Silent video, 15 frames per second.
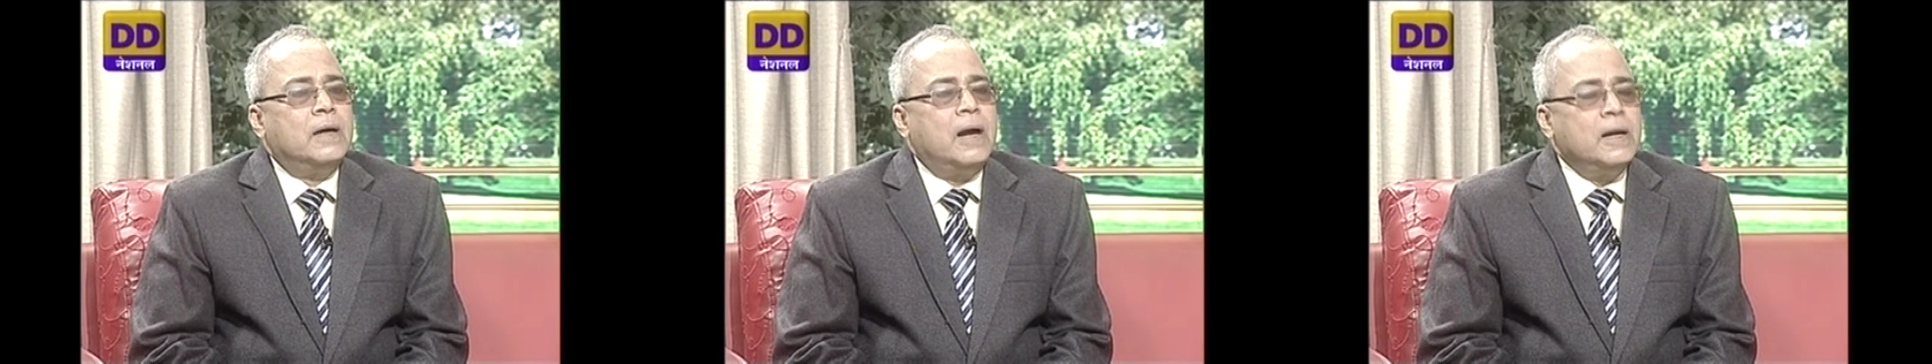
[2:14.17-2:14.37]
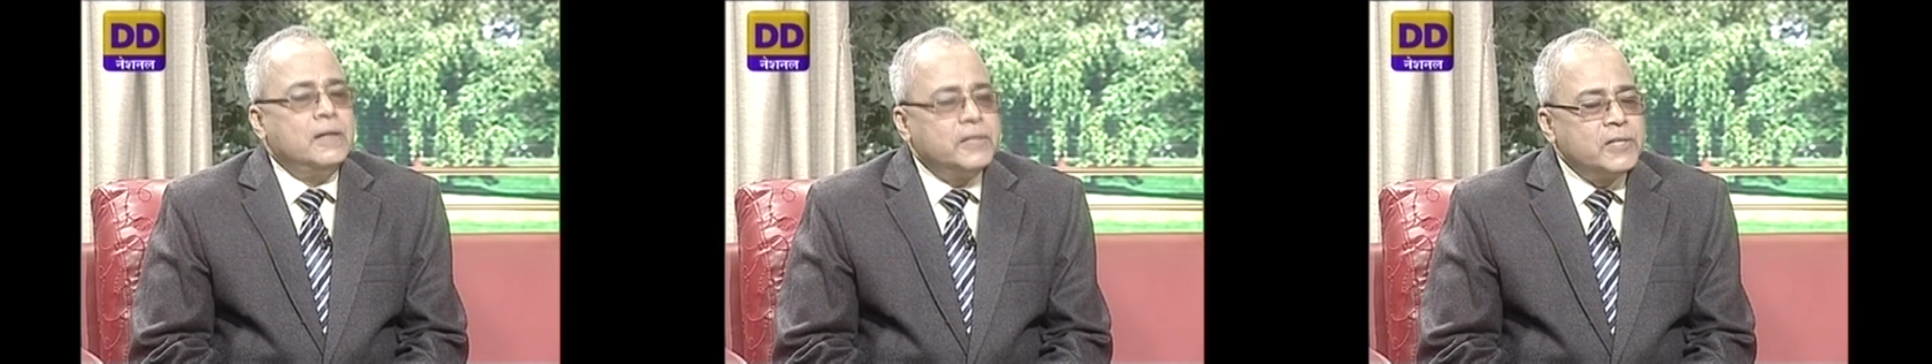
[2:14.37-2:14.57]

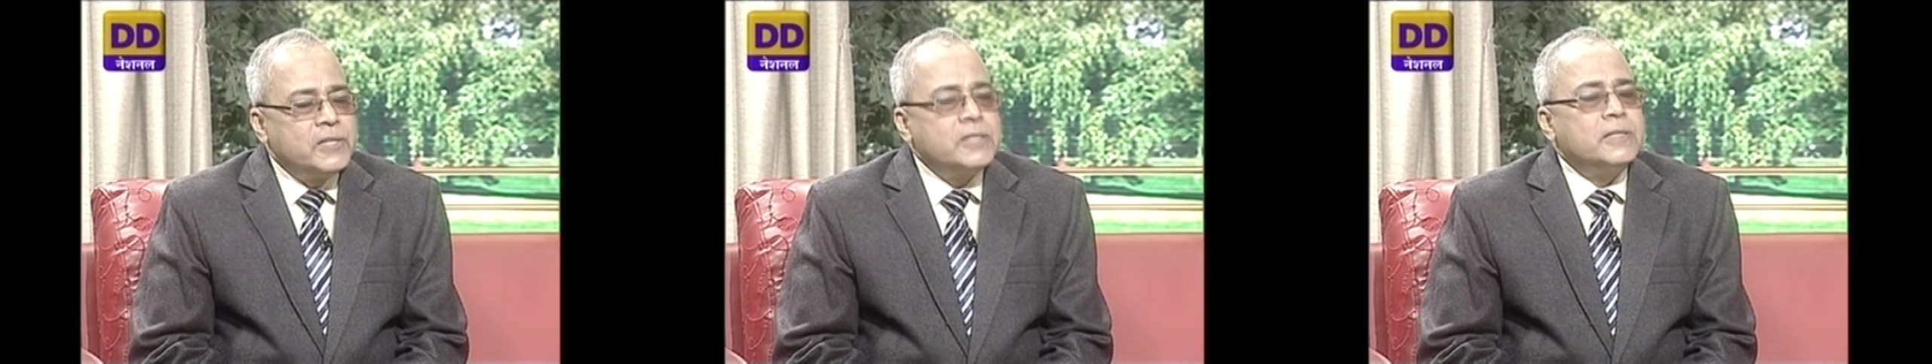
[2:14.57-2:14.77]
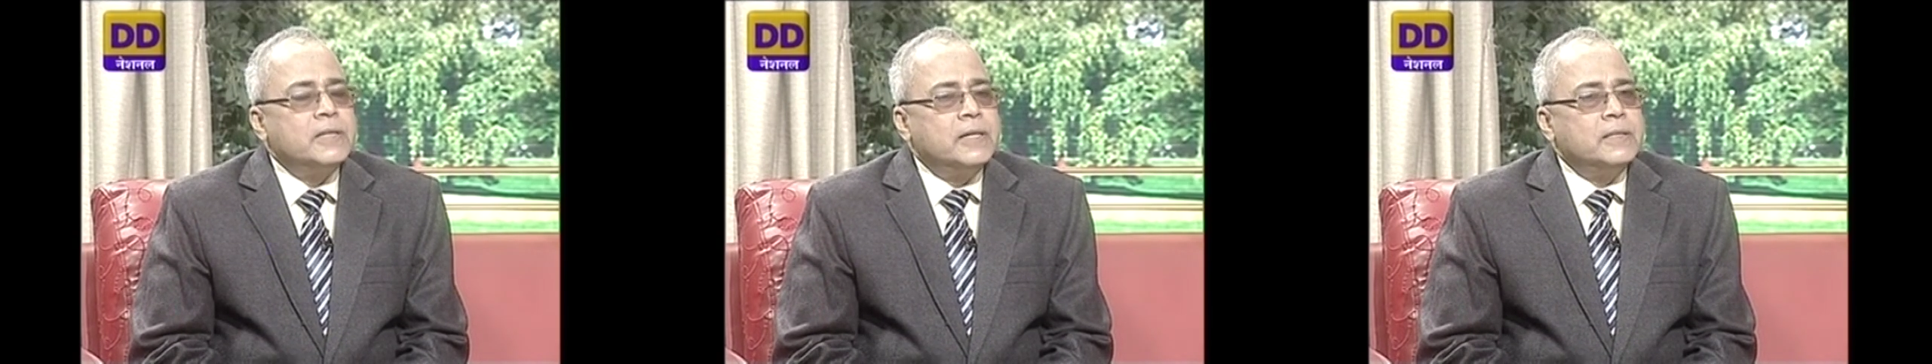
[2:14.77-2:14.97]

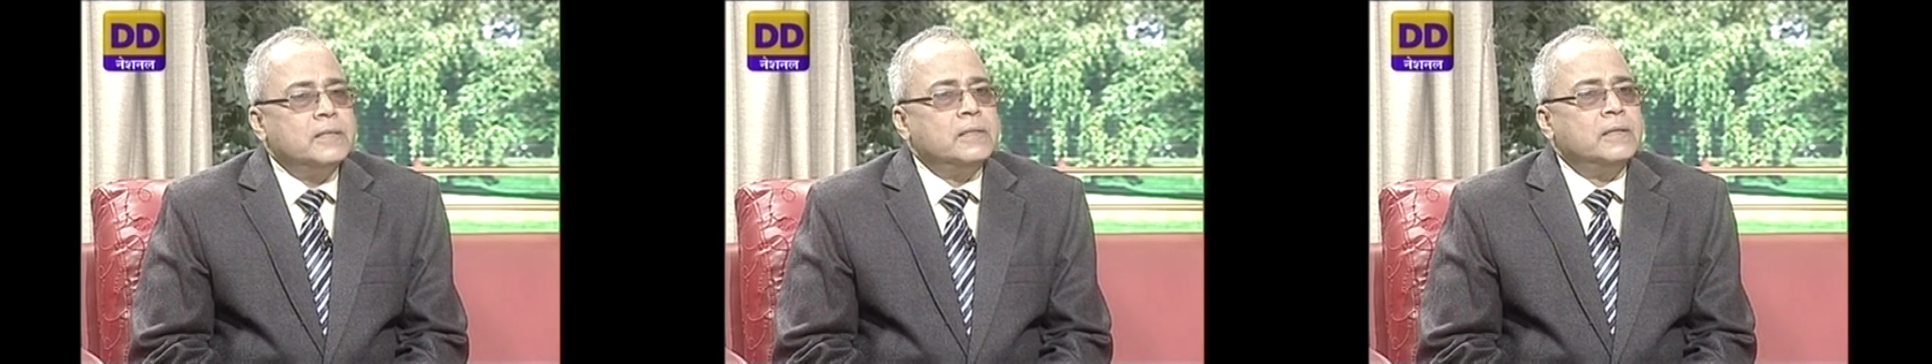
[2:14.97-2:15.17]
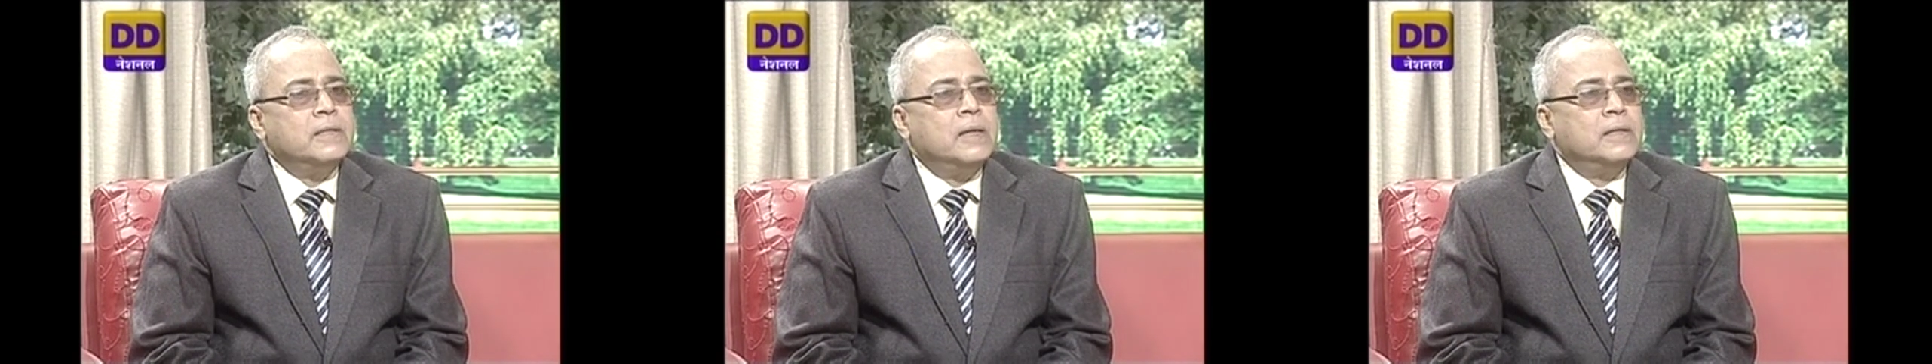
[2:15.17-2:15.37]

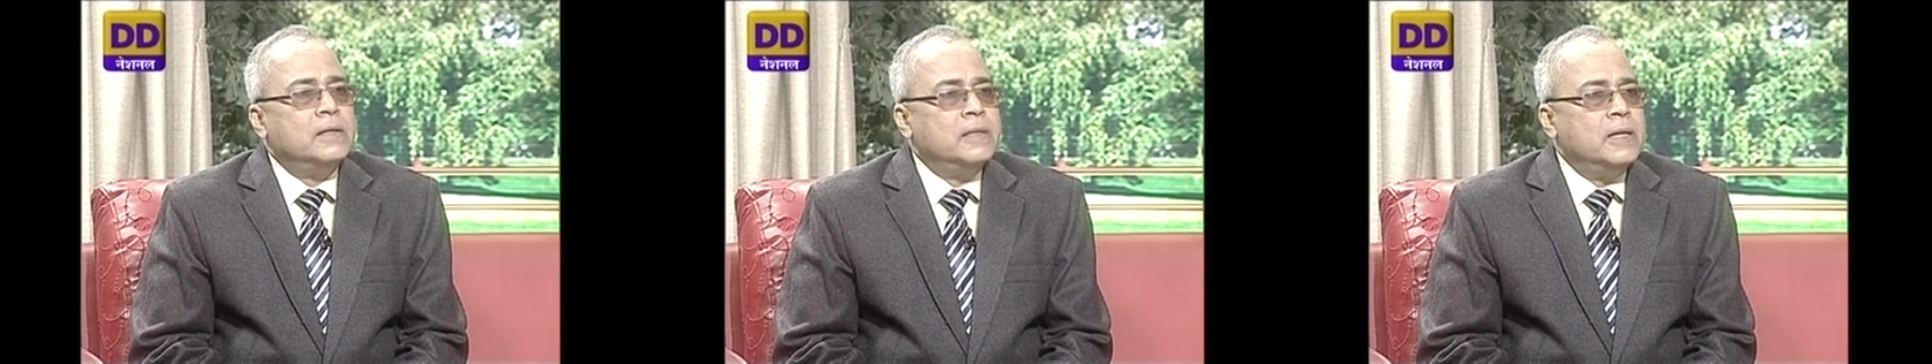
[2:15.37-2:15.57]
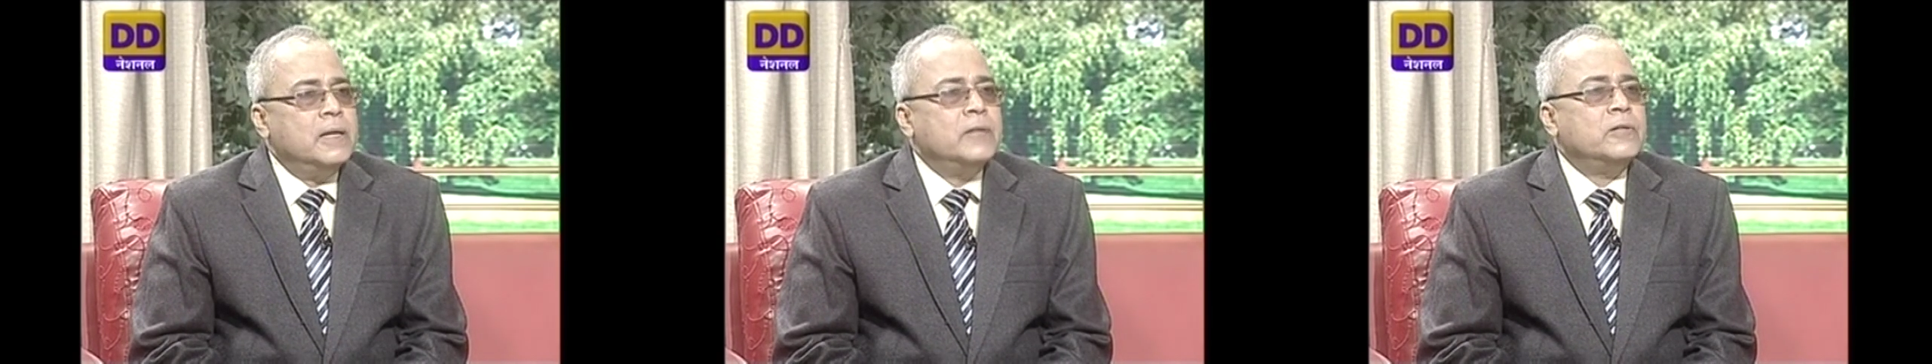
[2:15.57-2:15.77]
ultrastructure
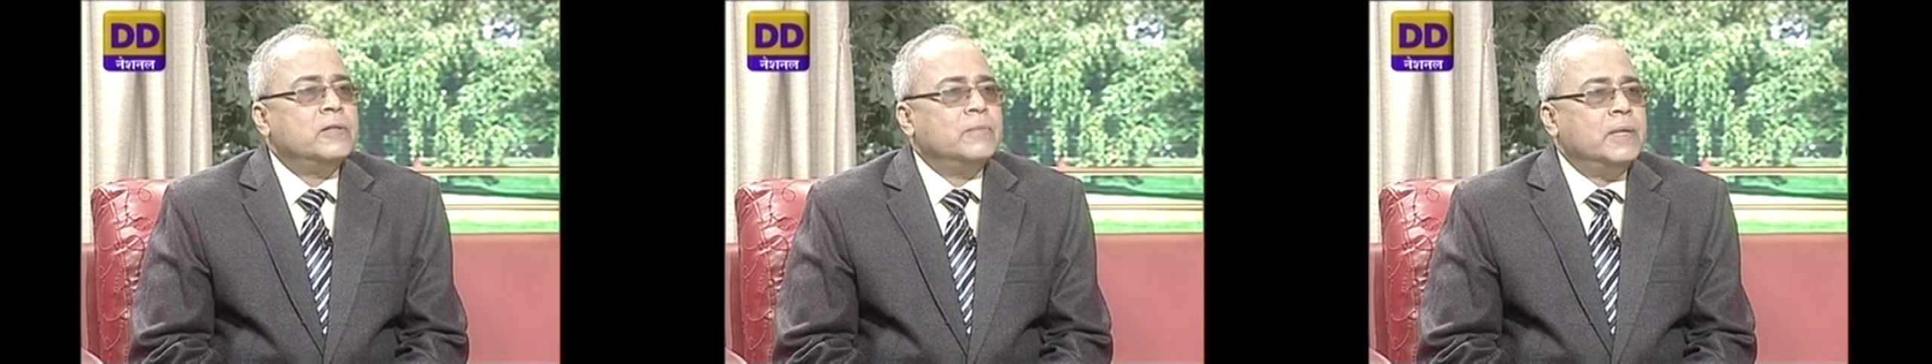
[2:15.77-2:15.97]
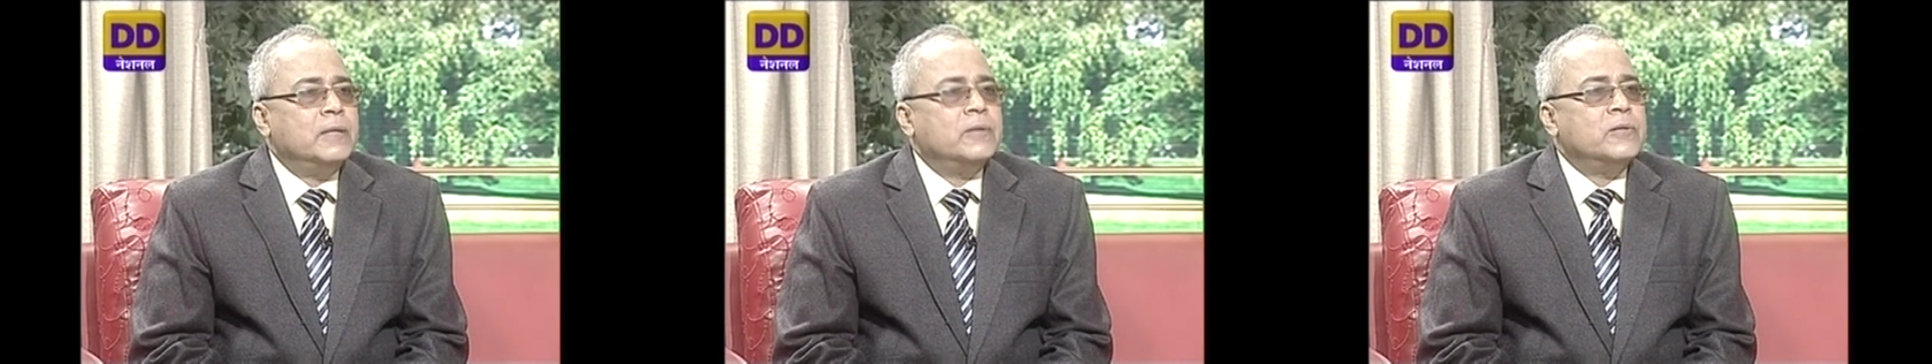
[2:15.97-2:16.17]
under
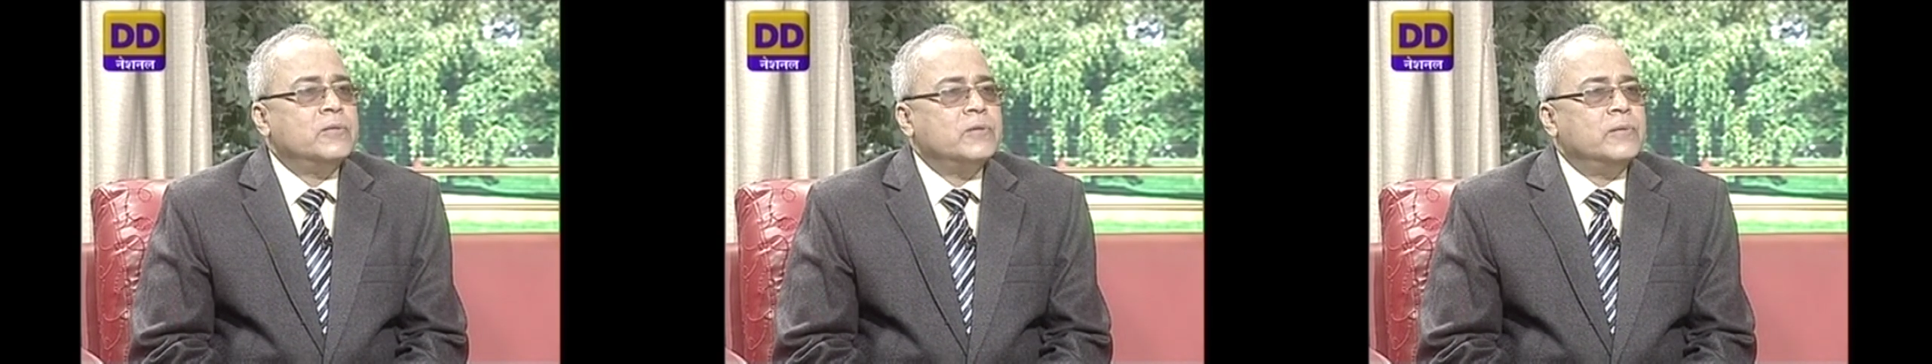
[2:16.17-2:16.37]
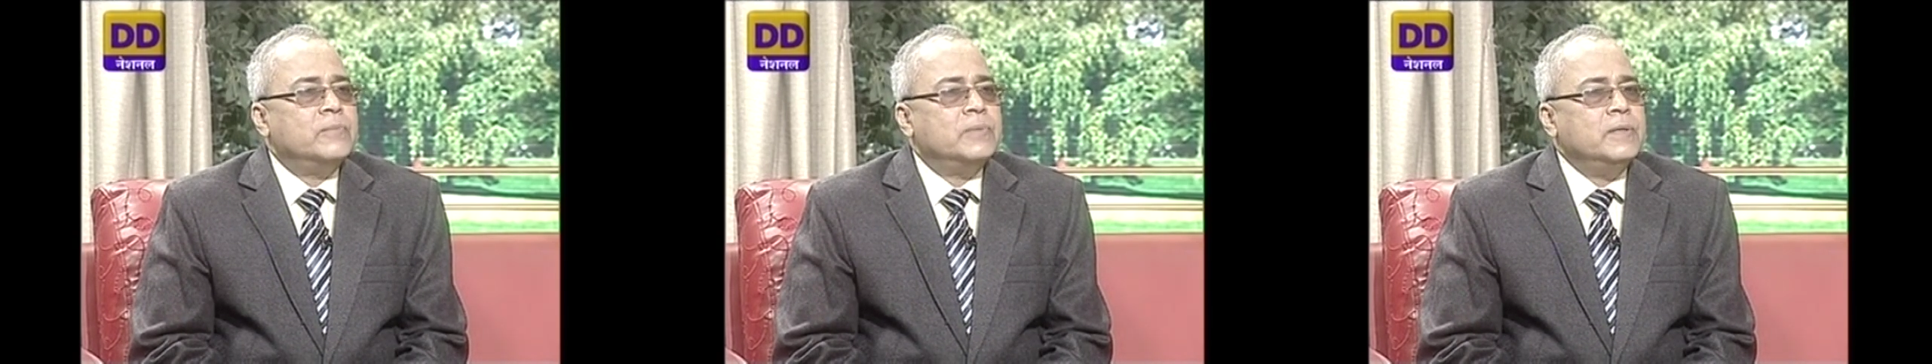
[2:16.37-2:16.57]
electron
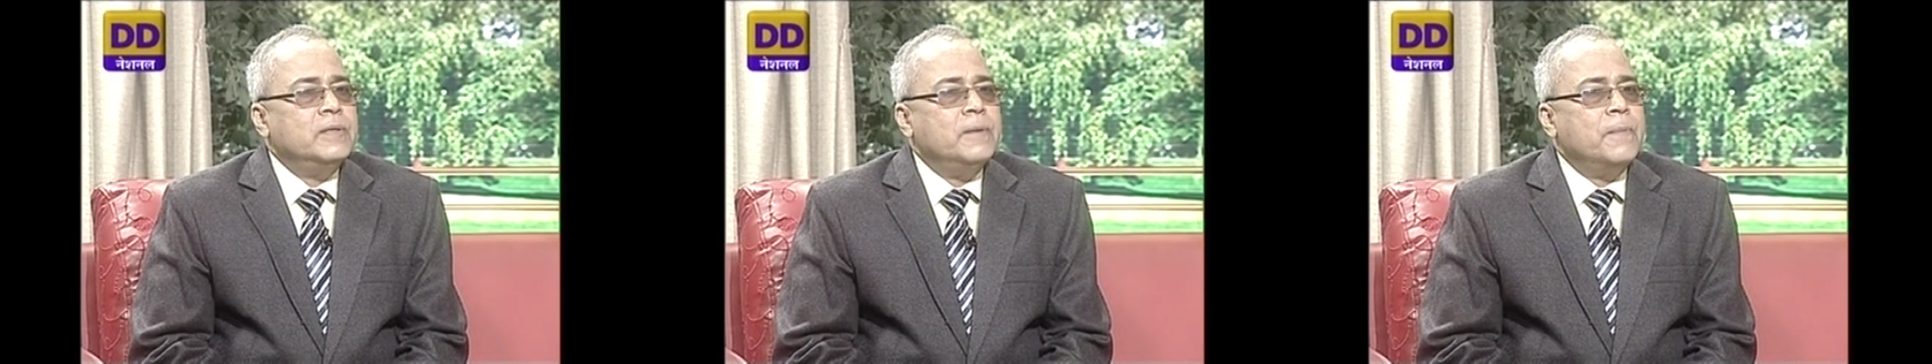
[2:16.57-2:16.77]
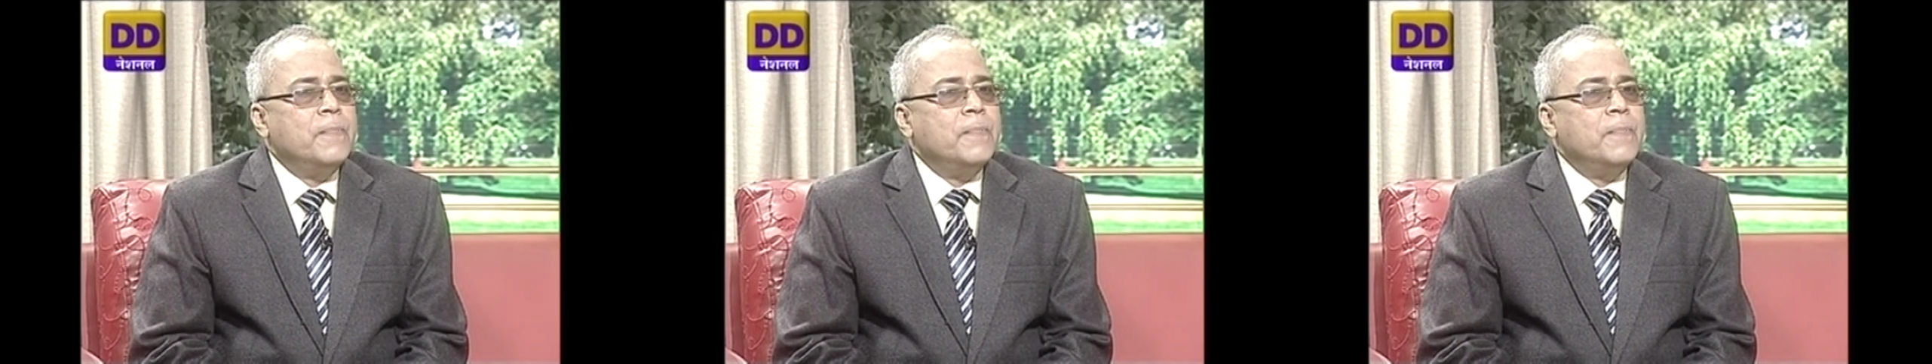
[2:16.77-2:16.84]
microscopy